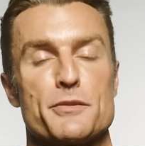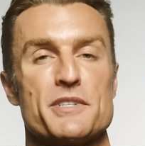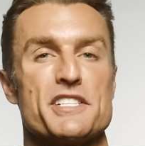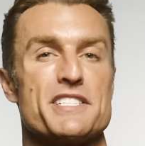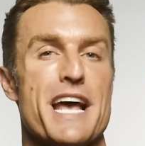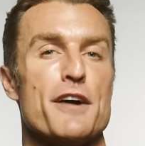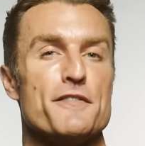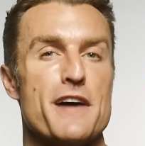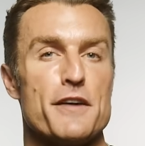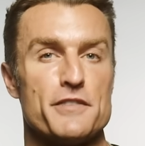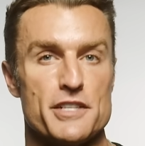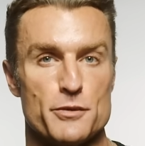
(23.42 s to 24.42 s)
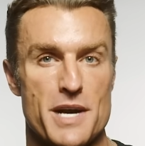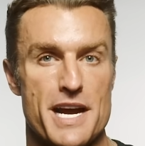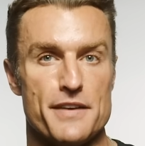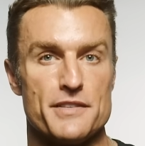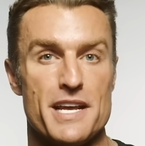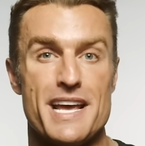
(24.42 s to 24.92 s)
which is
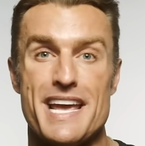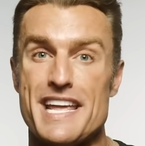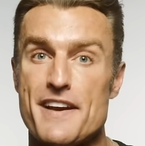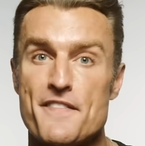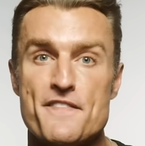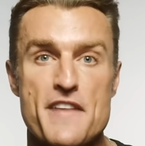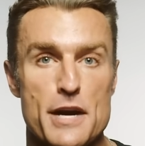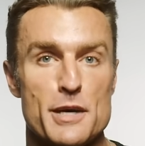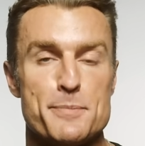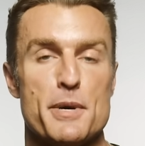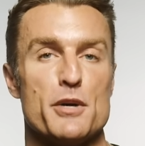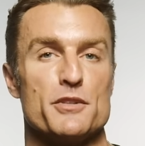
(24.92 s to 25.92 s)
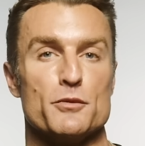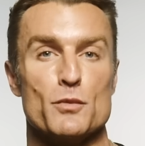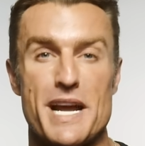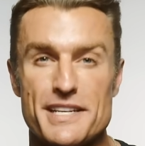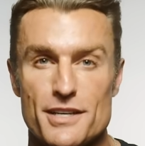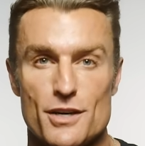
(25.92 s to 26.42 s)
alfalfa-derived, in a very potent
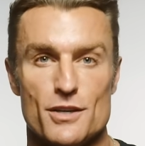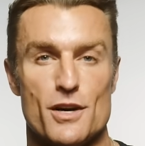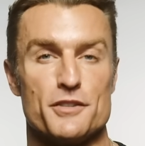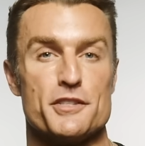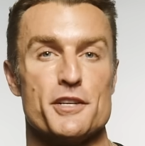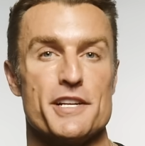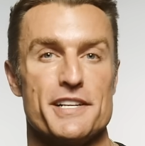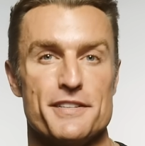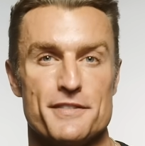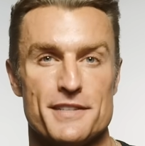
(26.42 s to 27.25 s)
retinol alternative.